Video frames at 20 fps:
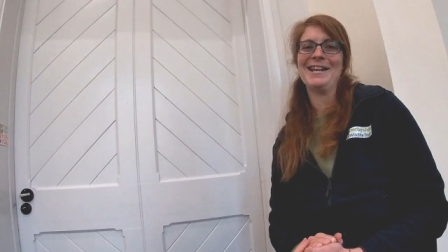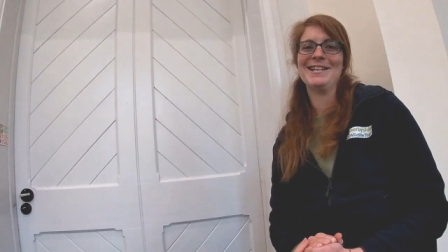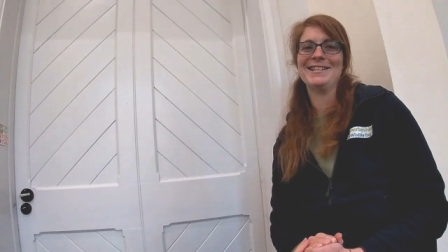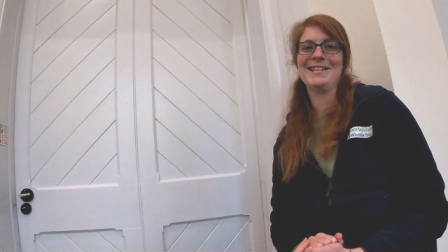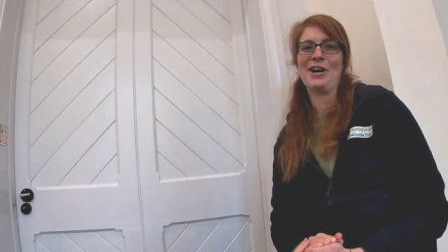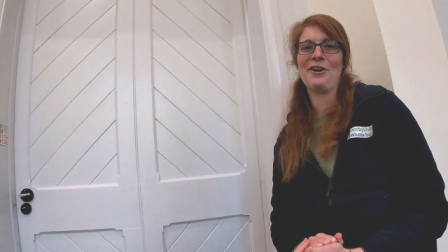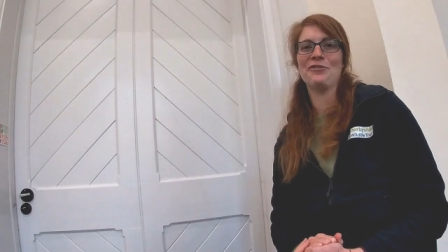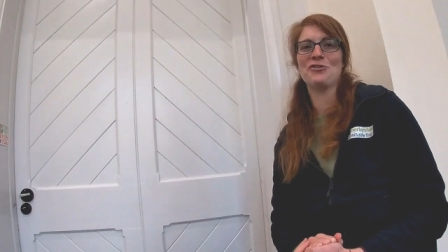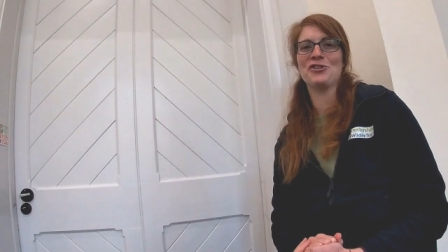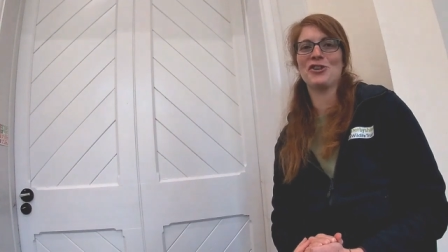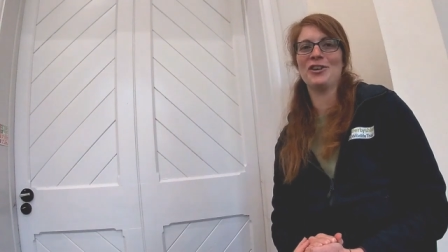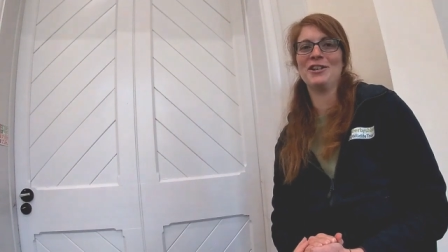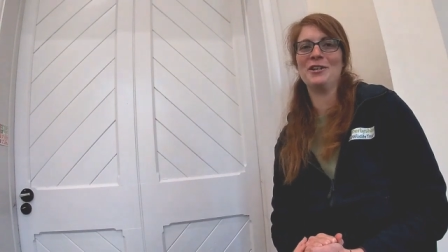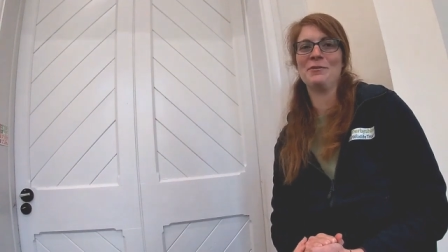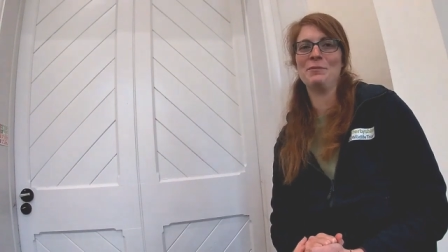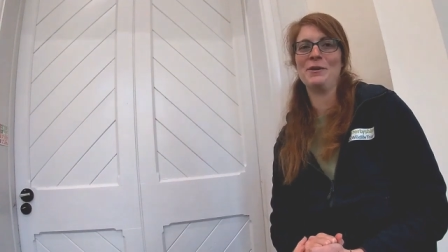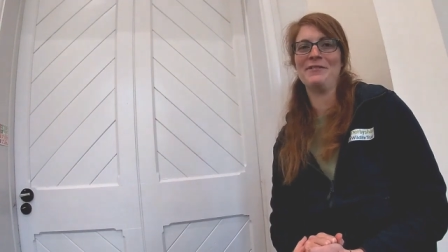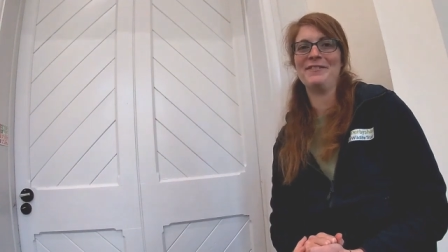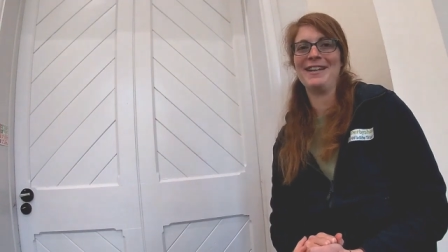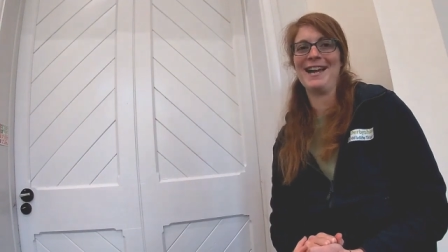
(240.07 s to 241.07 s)
let yourself
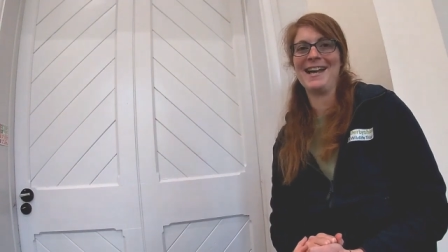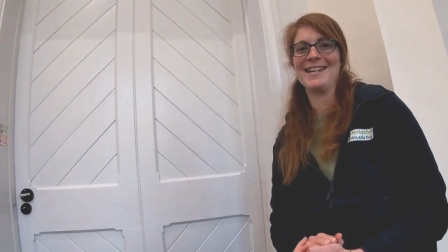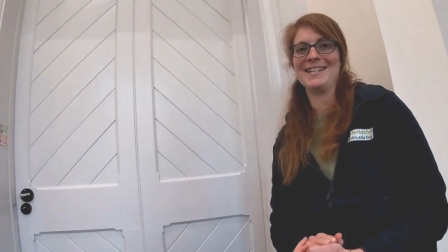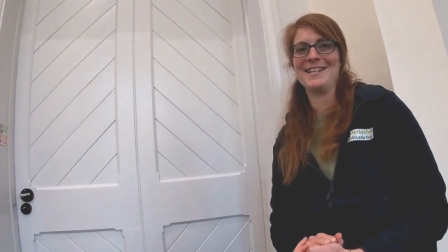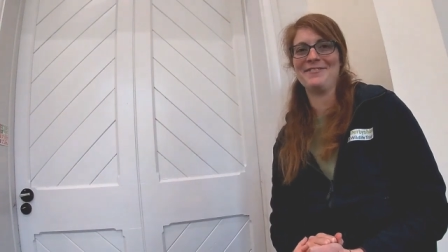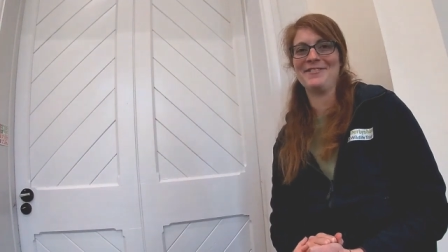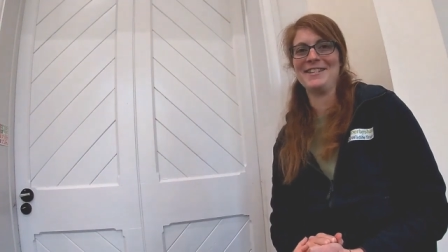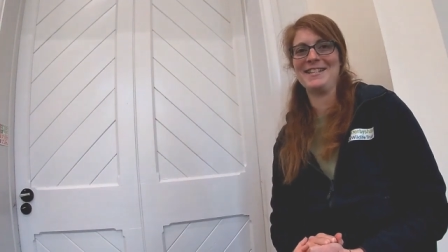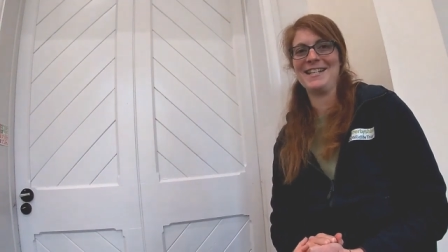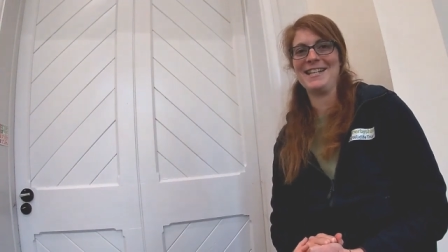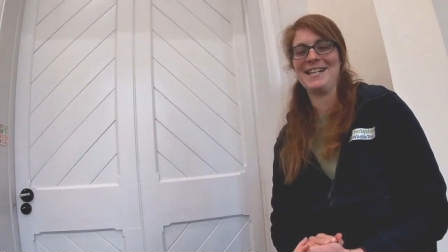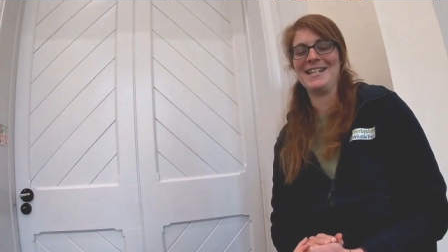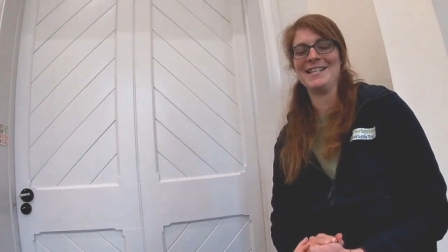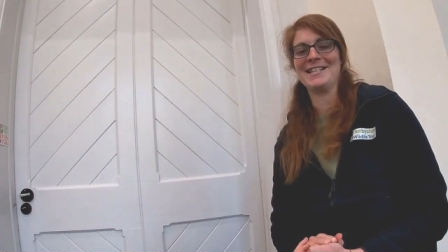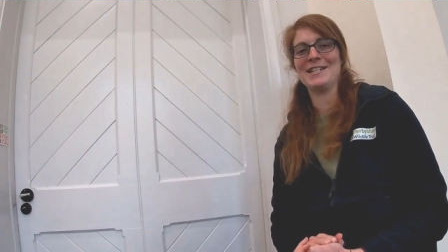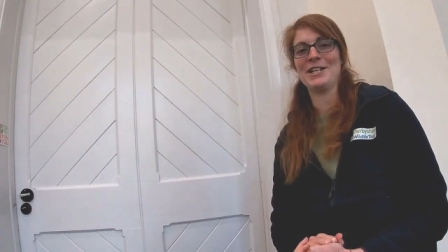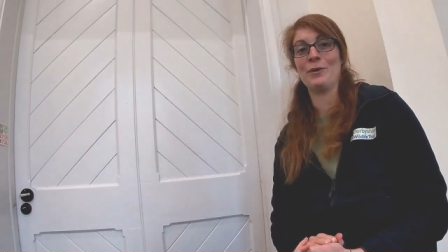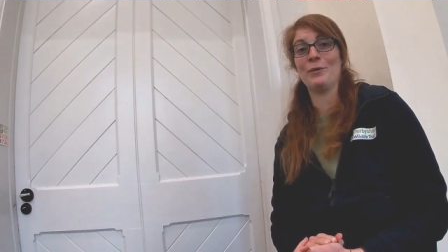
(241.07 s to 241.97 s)
join in with the activities